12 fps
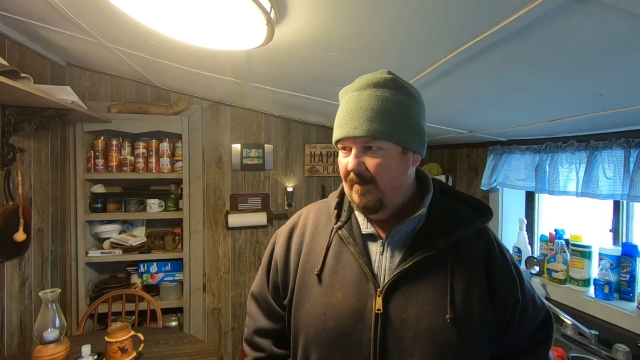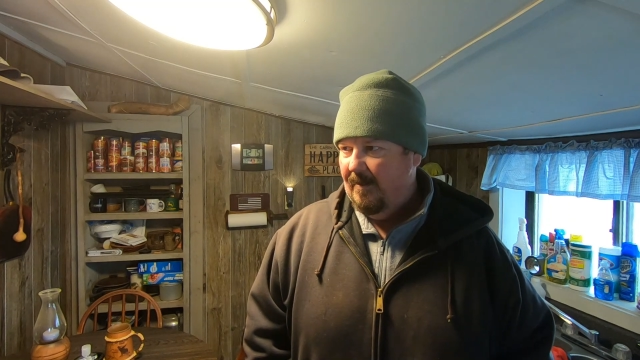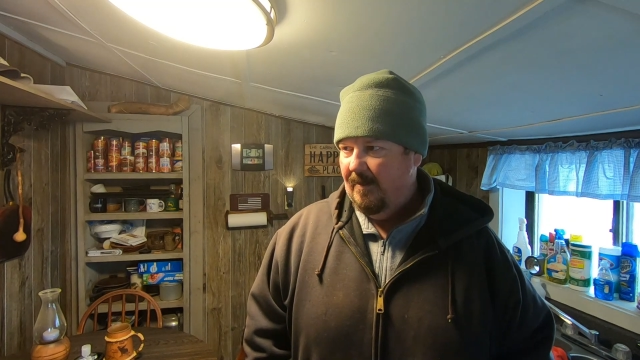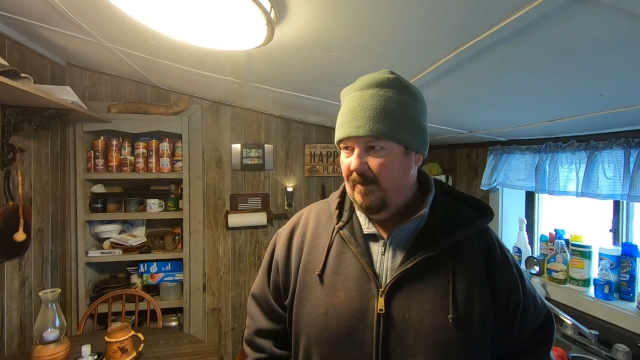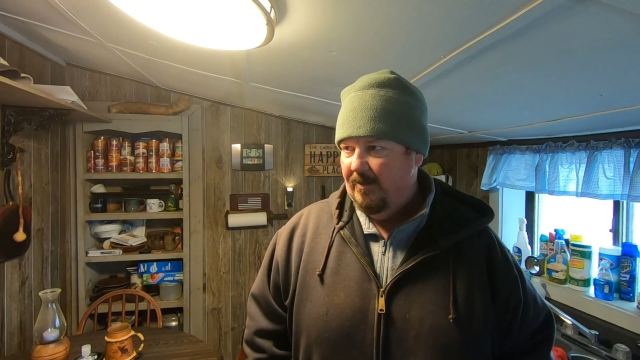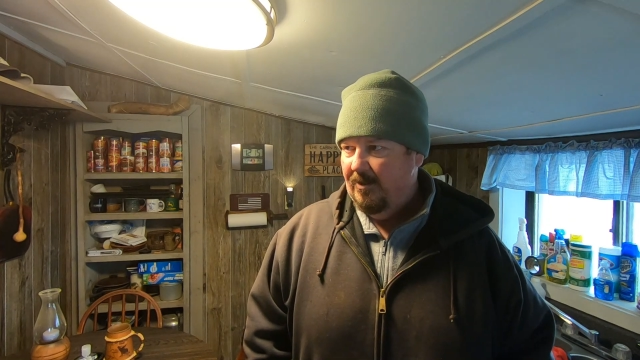
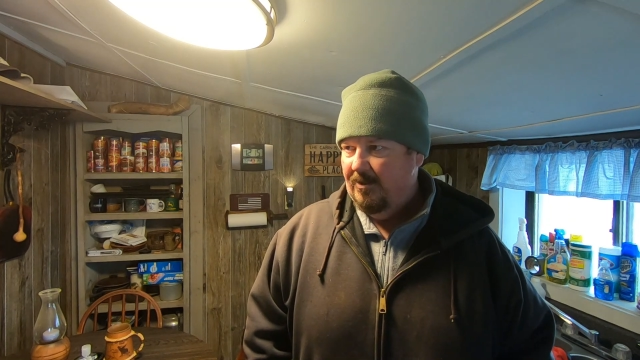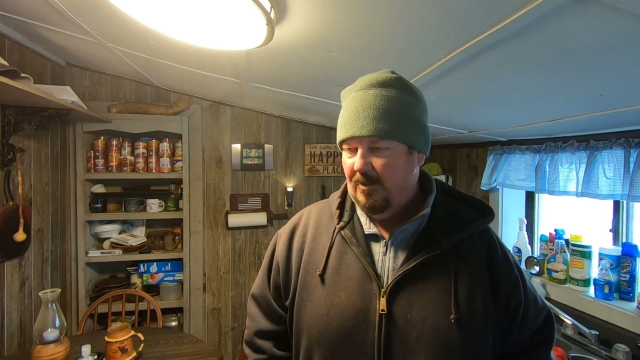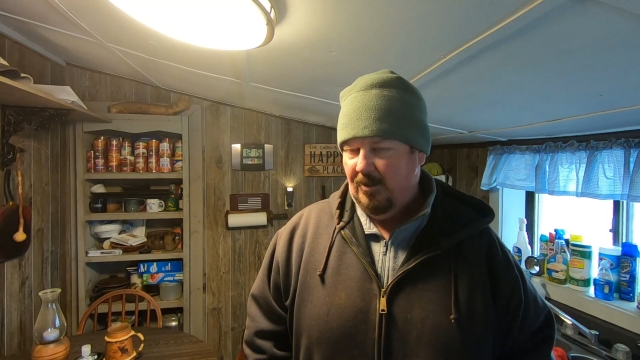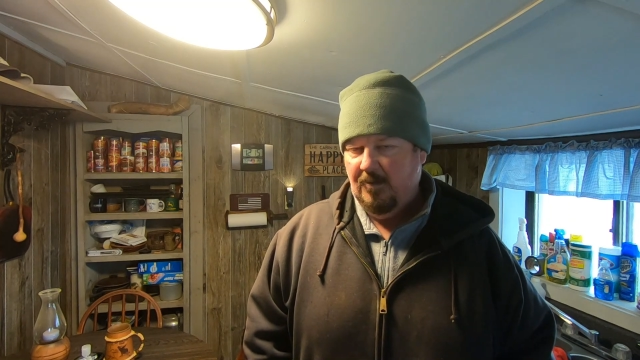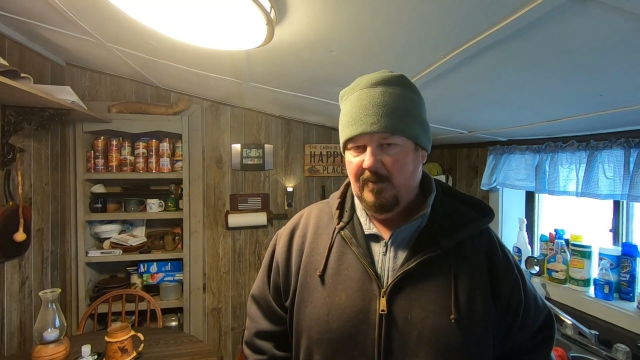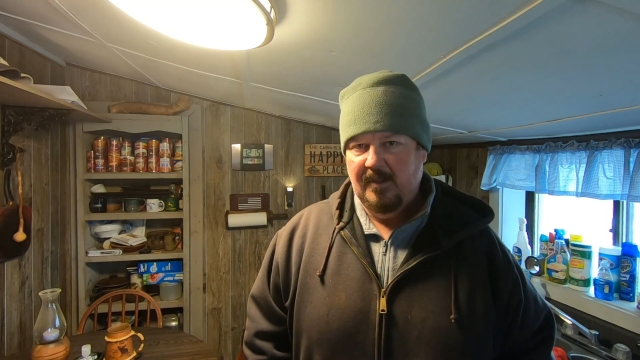and just
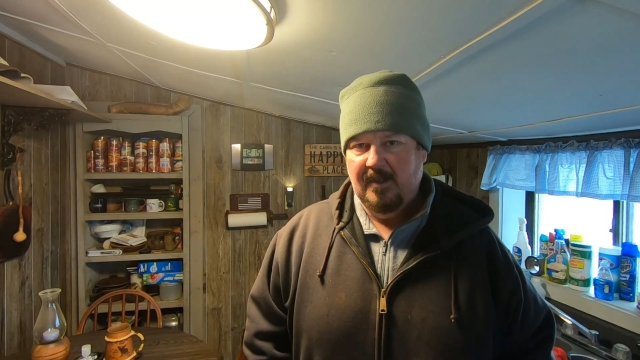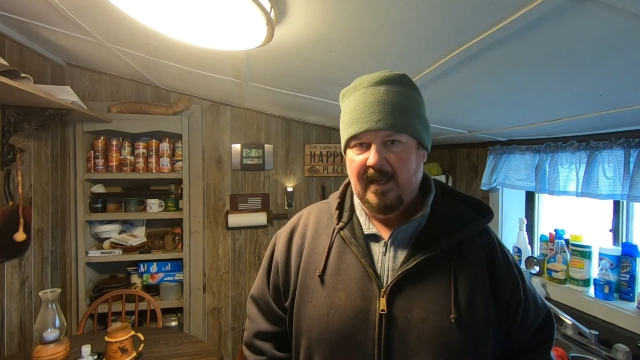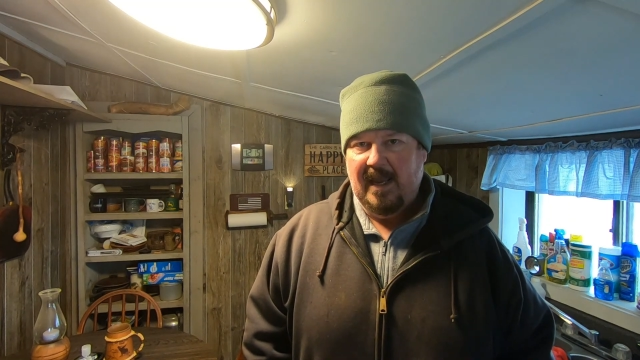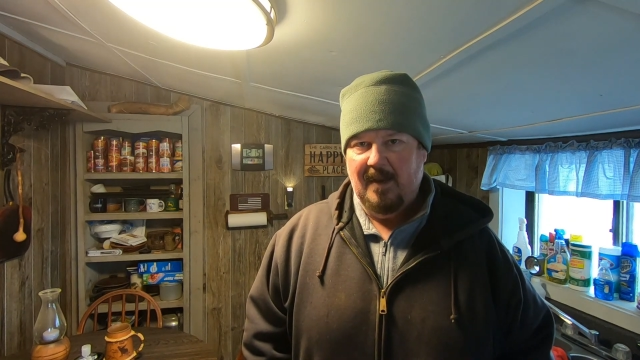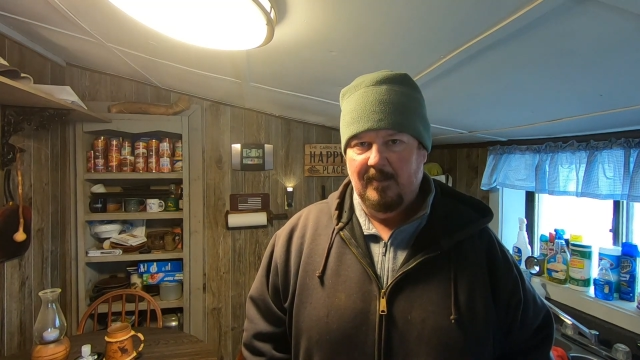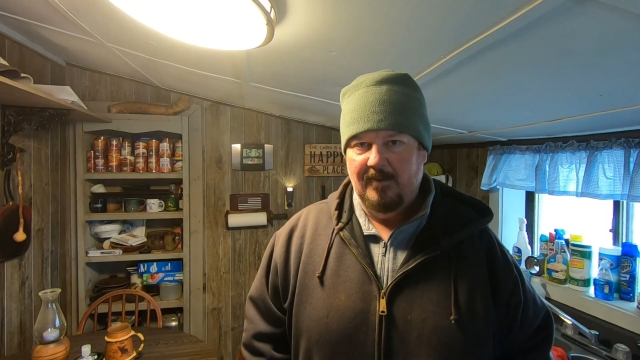a little bit of the
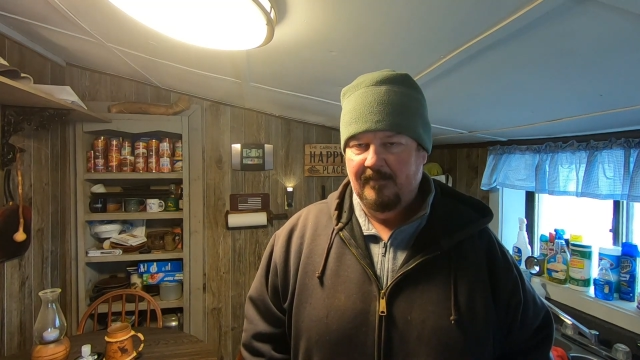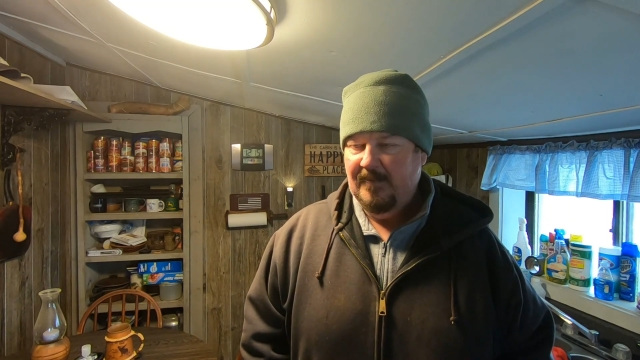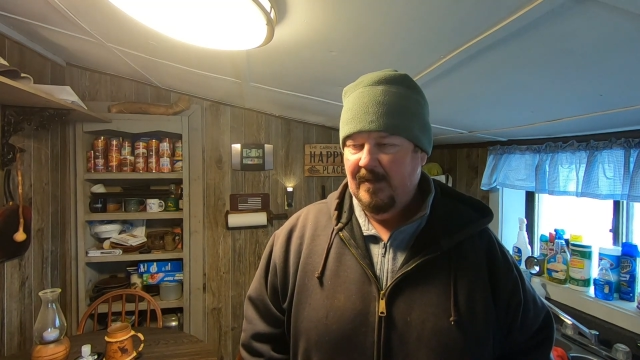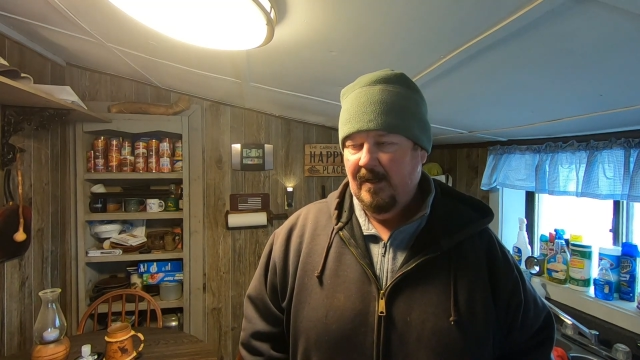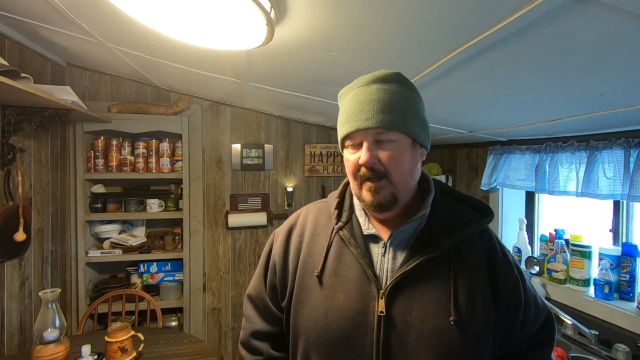cabin.